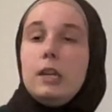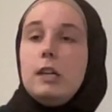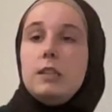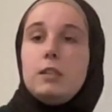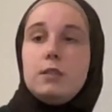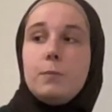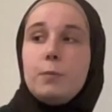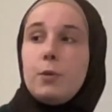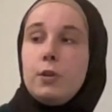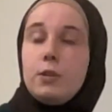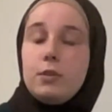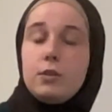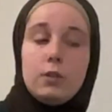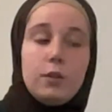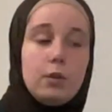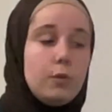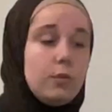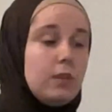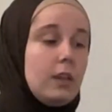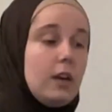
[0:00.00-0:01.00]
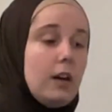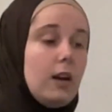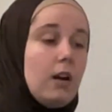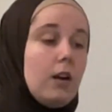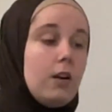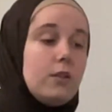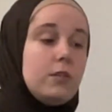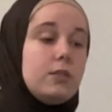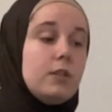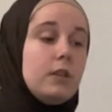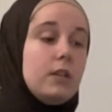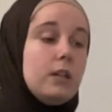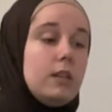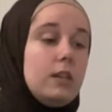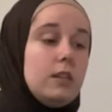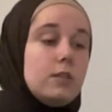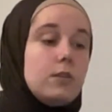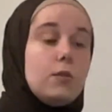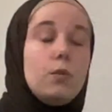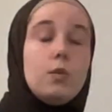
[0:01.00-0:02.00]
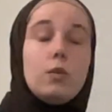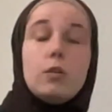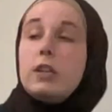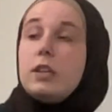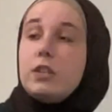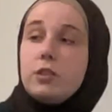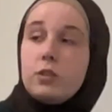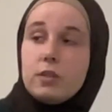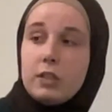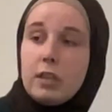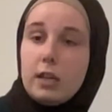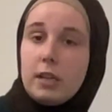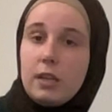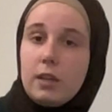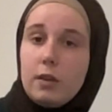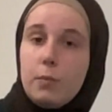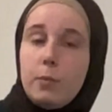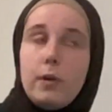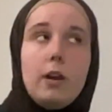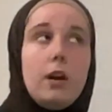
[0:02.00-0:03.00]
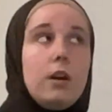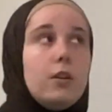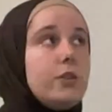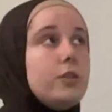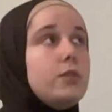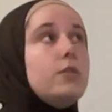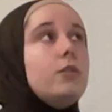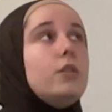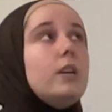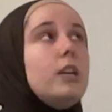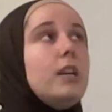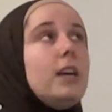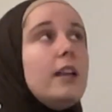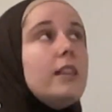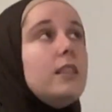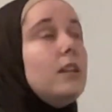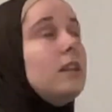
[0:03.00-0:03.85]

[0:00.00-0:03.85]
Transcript: It's important to note that our study is a correlation study. We are just looking at the